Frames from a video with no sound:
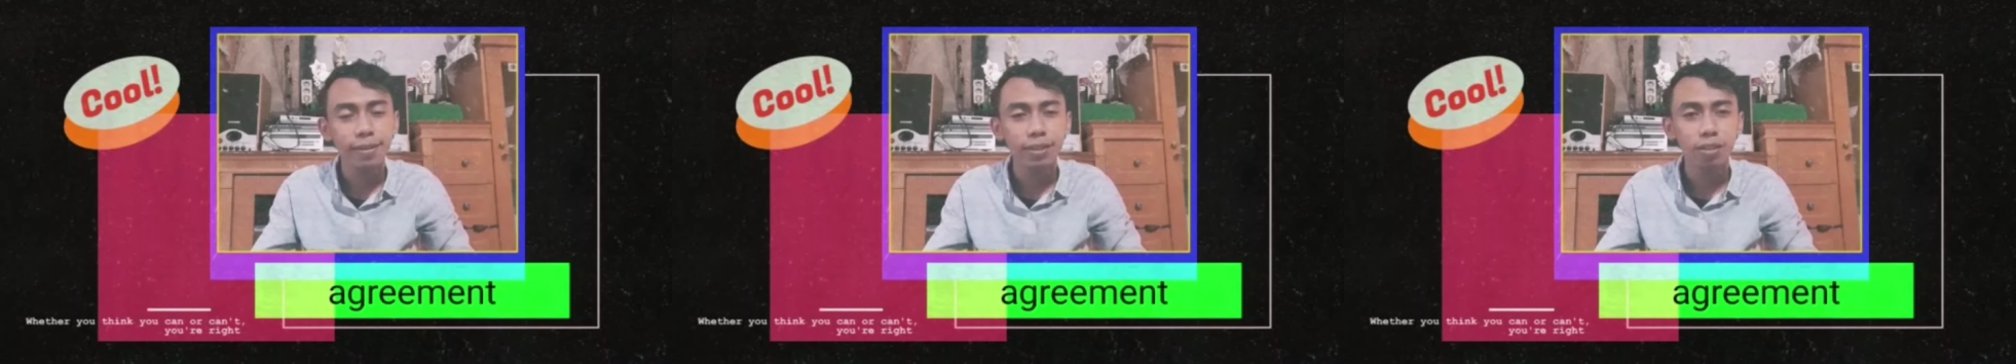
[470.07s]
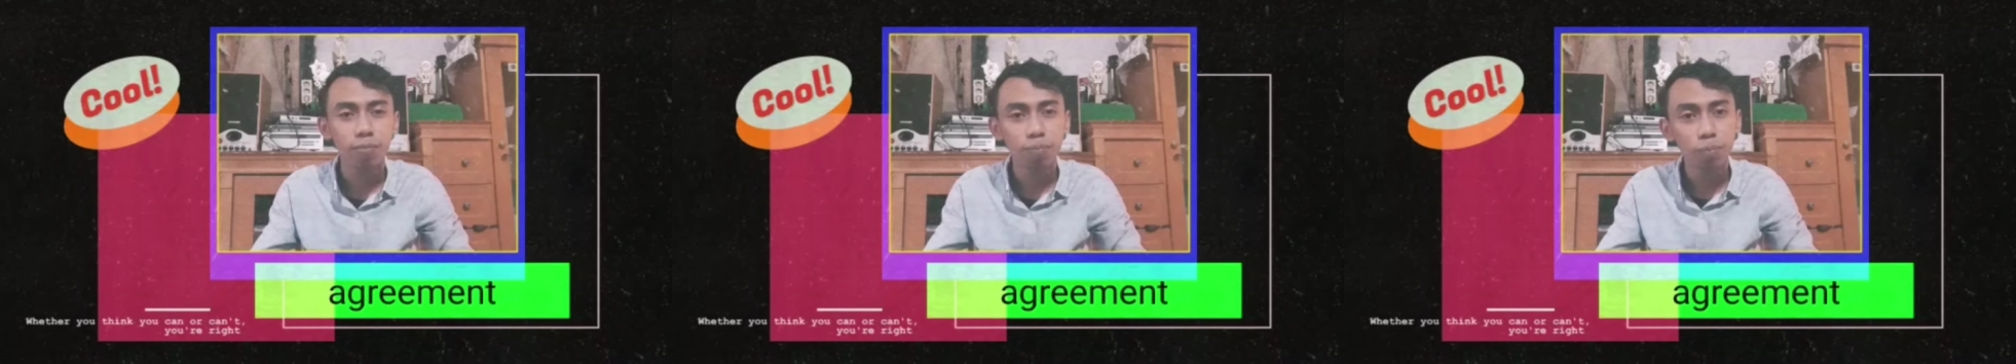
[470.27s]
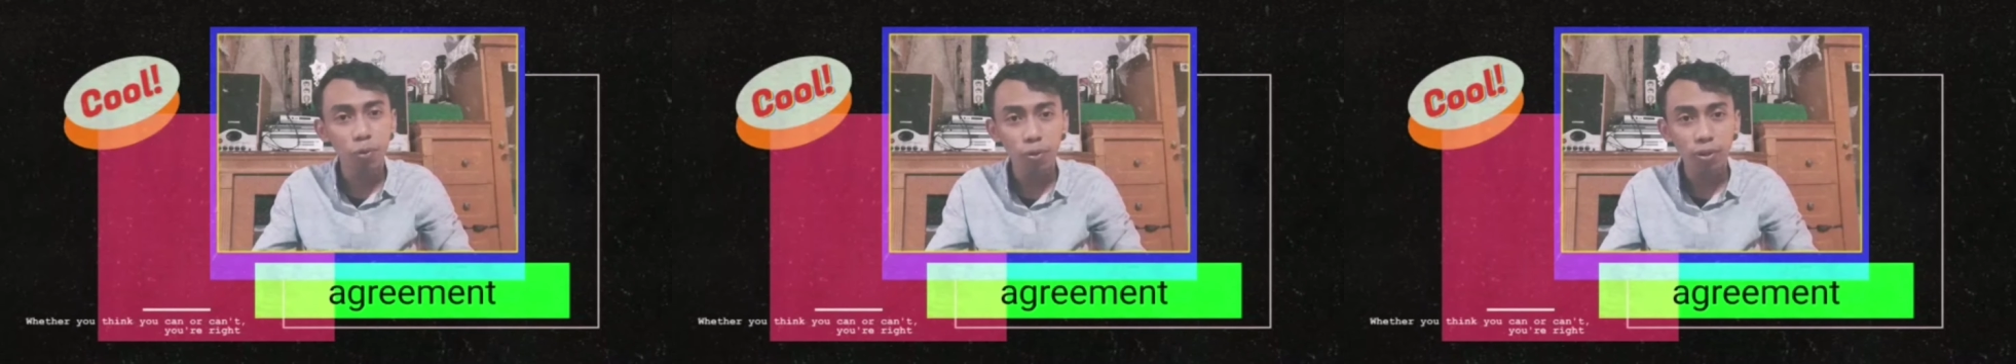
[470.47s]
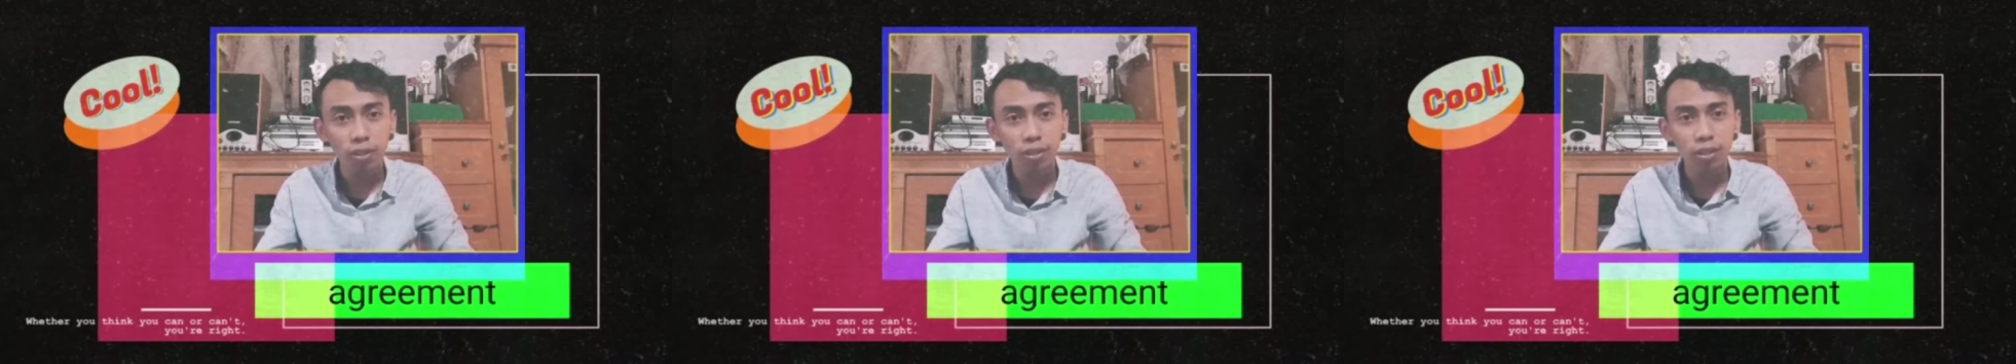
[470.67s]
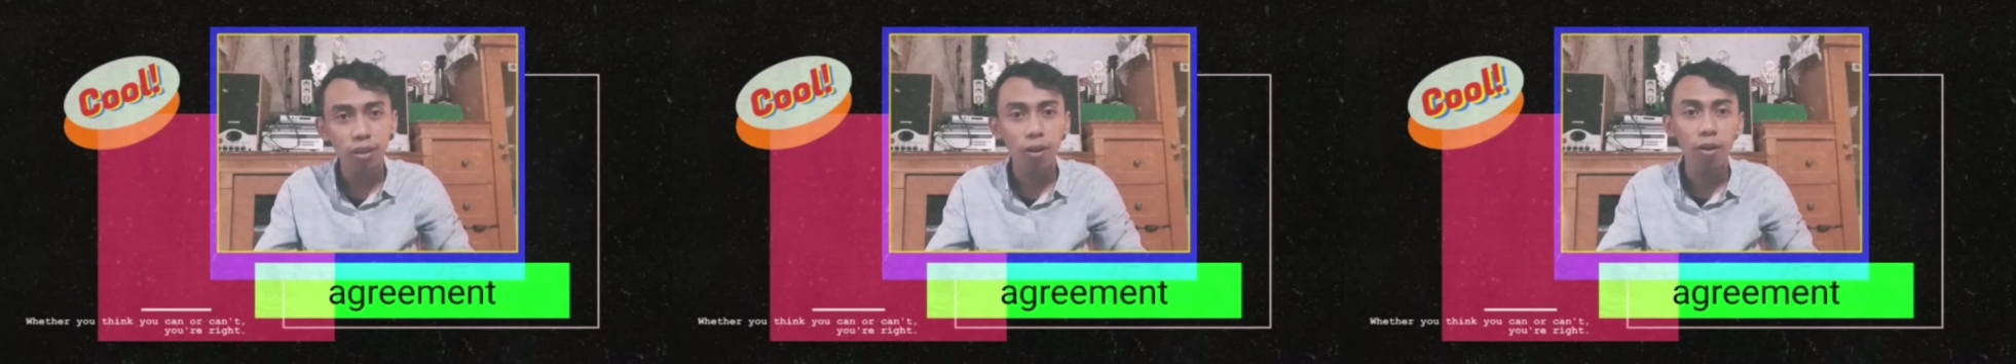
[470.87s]
The
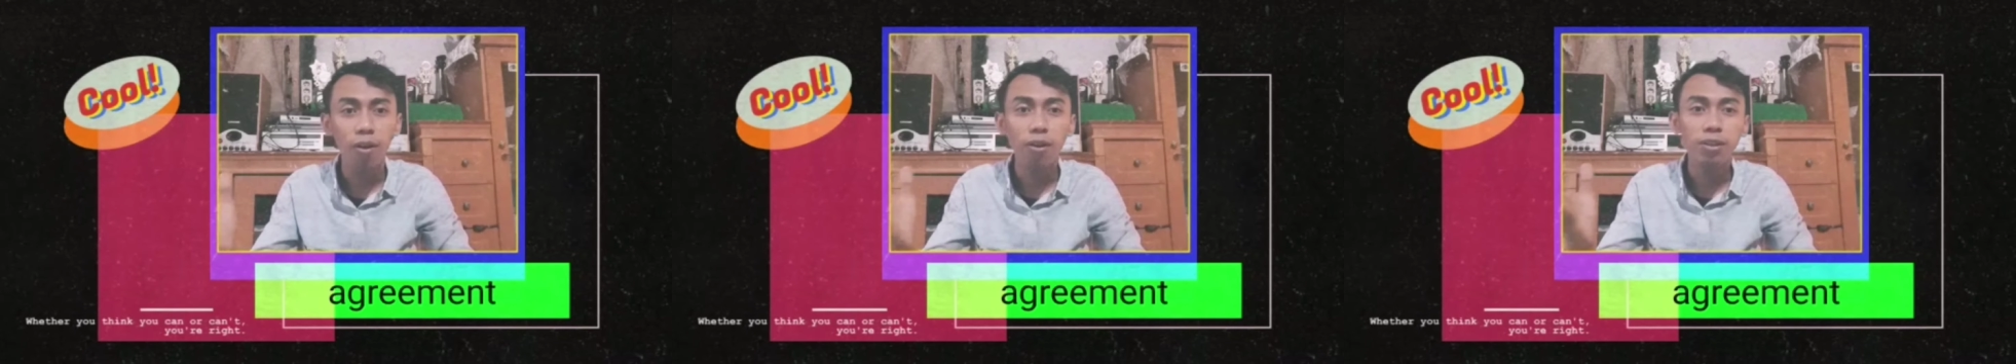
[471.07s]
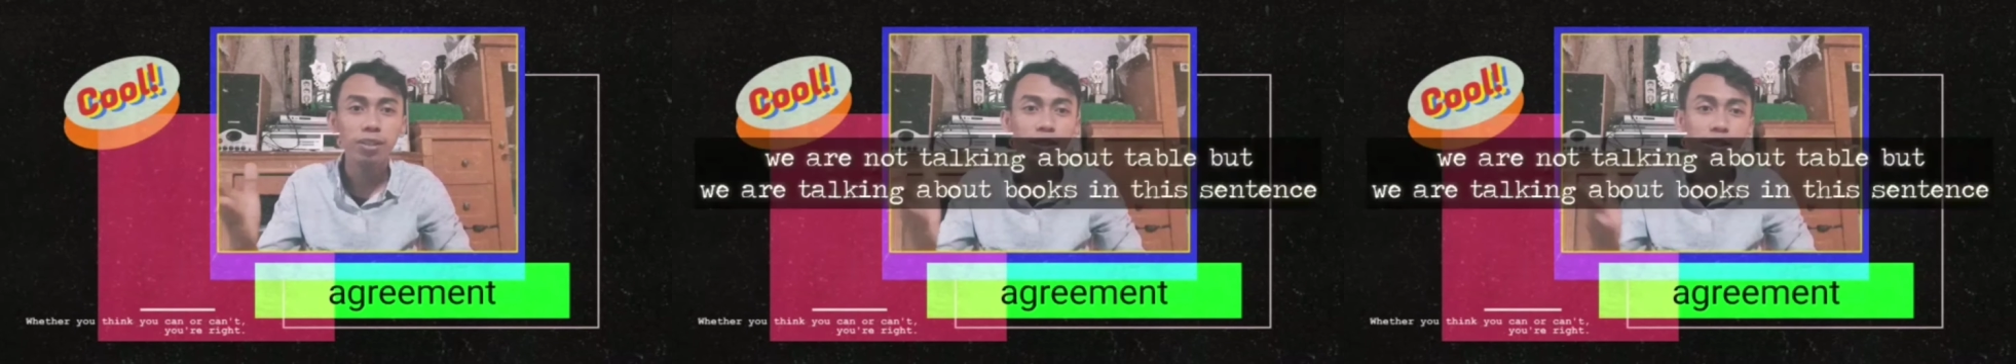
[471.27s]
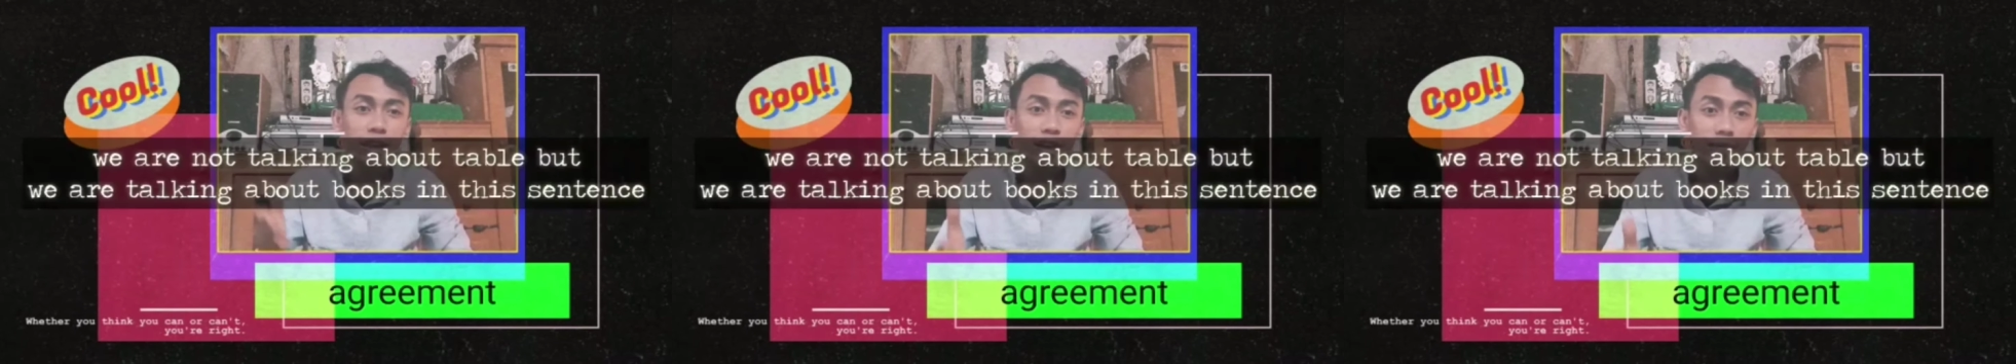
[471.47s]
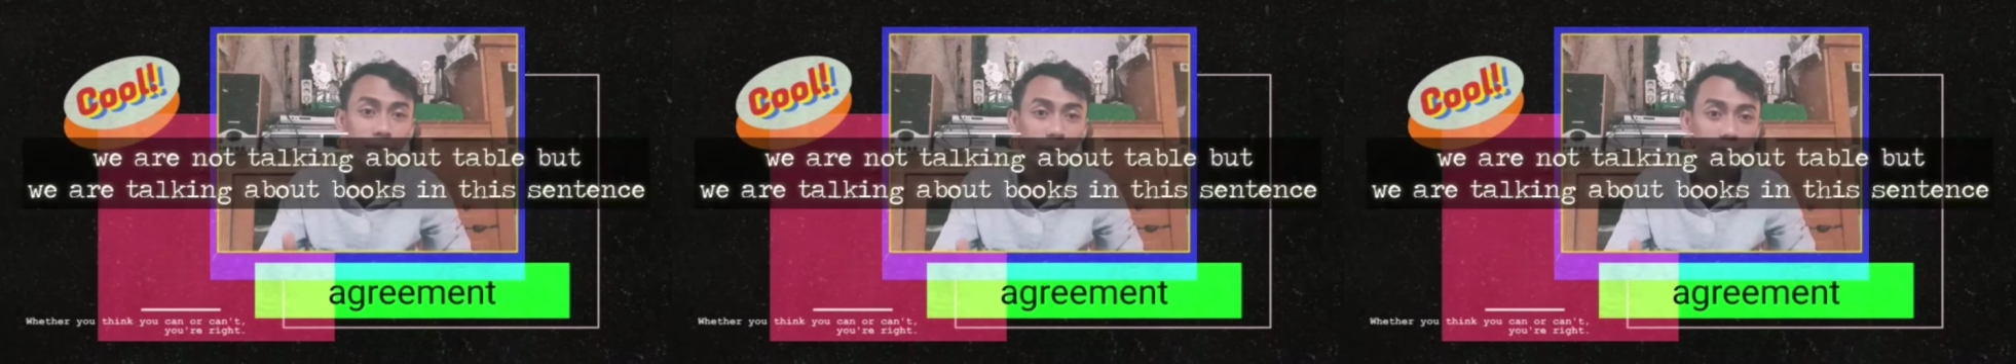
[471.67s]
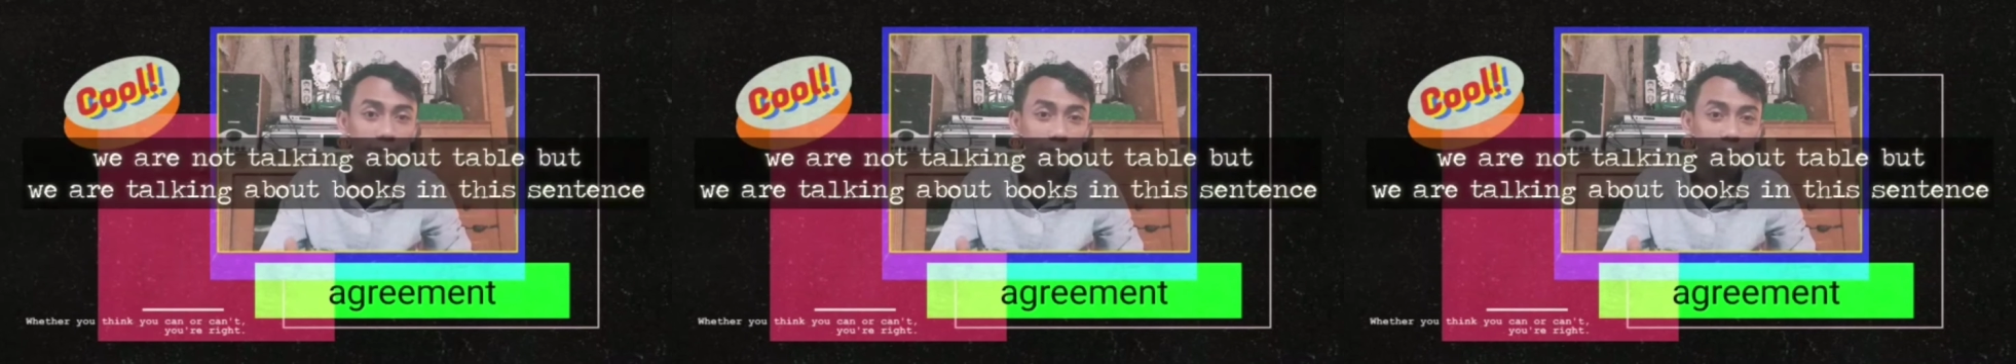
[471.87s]
books on the
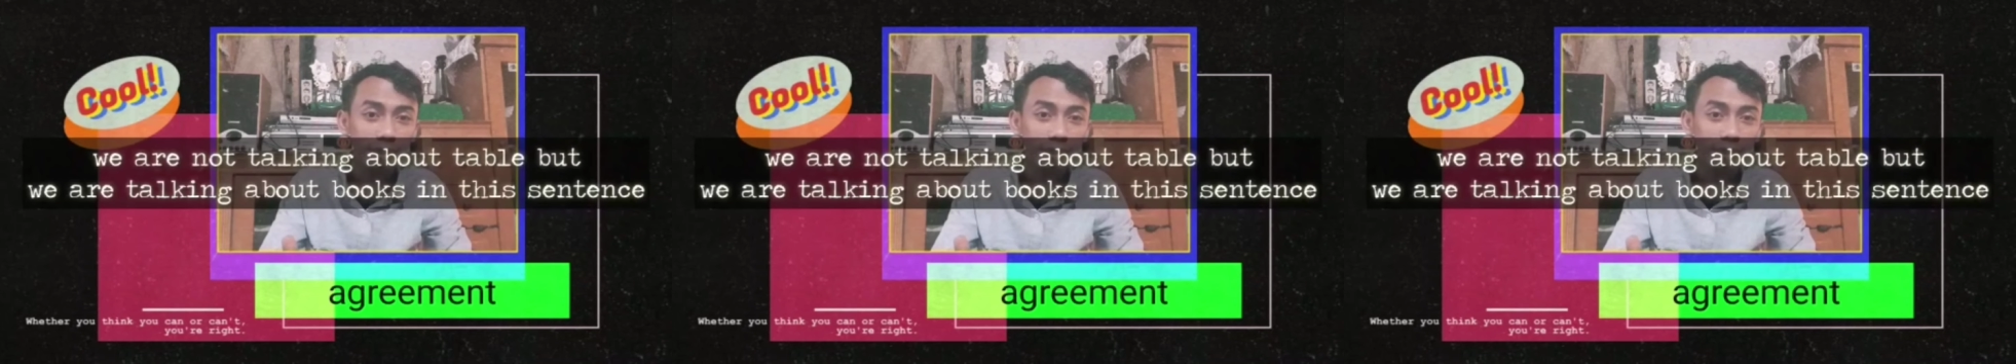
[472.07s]
table,